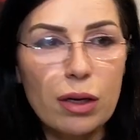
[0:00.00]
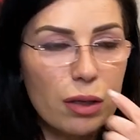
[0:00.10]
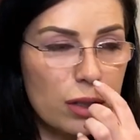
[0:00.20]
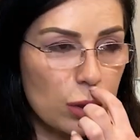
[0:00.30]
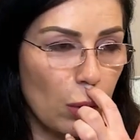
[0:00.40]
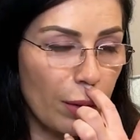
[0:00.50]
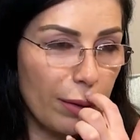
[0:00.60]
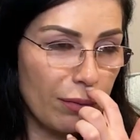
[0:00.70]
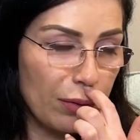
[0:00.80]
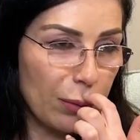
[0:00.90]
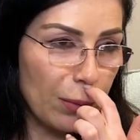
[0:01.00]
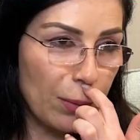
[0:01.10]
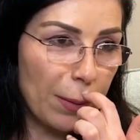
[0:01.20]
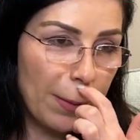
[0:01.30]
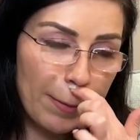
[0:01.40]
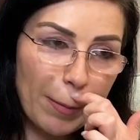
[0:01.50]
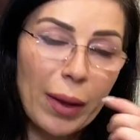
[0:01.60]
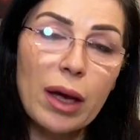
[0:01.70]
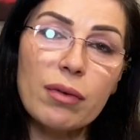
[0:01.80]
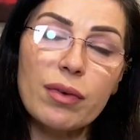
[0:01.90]
So if you
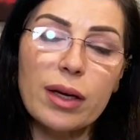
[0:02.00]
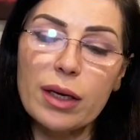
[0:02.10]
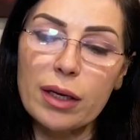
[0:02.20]
have a